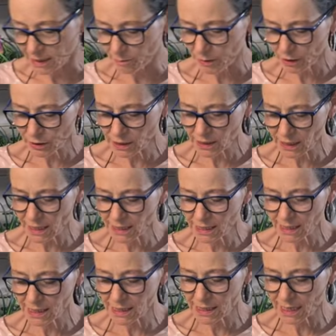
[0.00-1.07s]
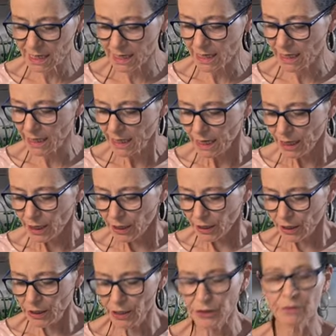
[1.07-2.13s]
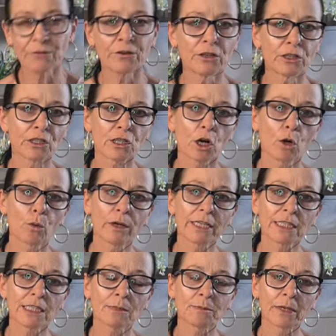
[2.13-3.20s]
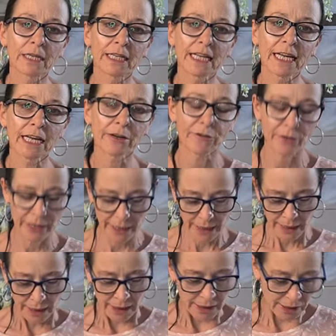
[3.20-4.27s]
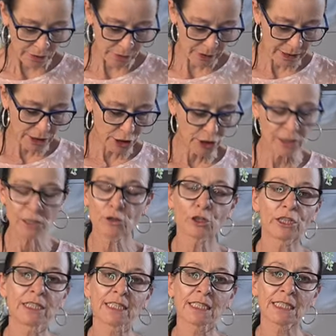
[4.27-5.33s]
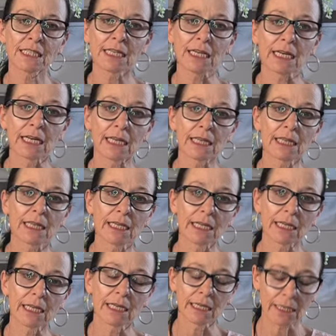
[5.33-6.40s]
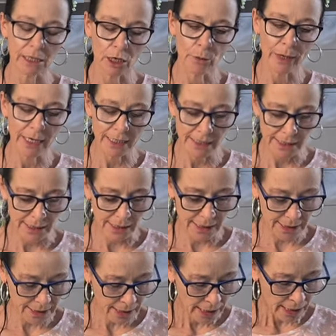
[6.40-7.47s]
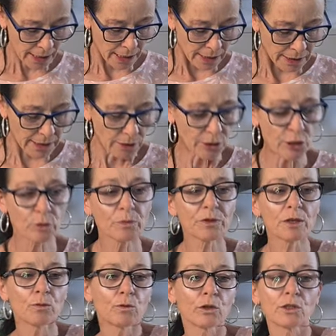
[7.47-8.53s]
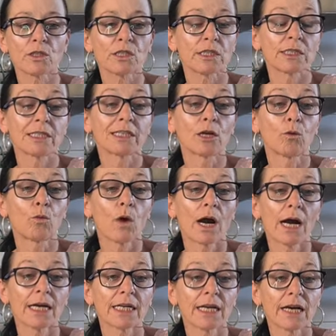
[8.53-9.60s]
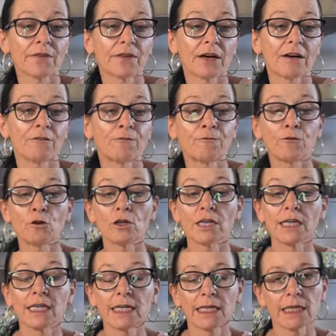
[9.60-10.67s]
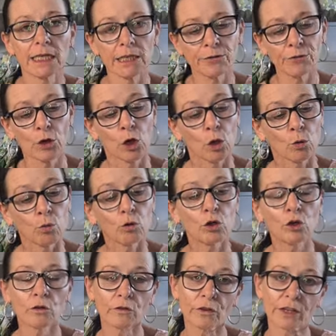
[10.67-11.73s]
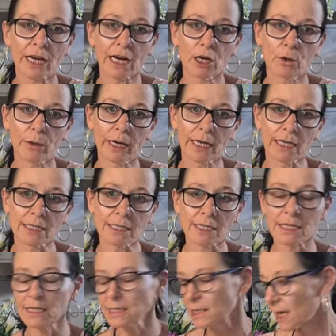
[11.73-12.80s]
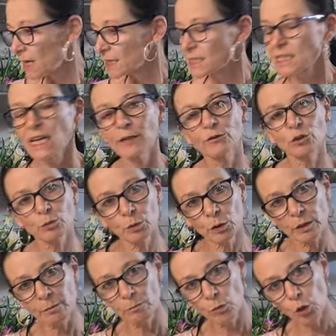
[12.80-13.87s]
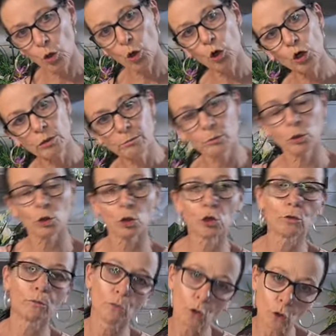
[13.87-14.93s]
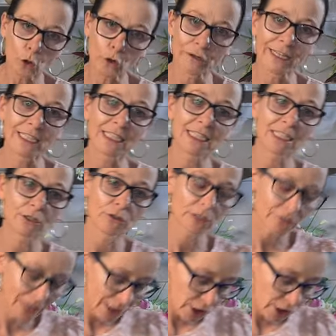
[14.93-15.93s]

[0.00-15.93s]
in because at the end of the day, the ferns are wispy and airy. So you're still going to see the oasis. So something what's, you know, wide like that, a fuller leaf will cover that oasis, saves you putting more and more and more in until you've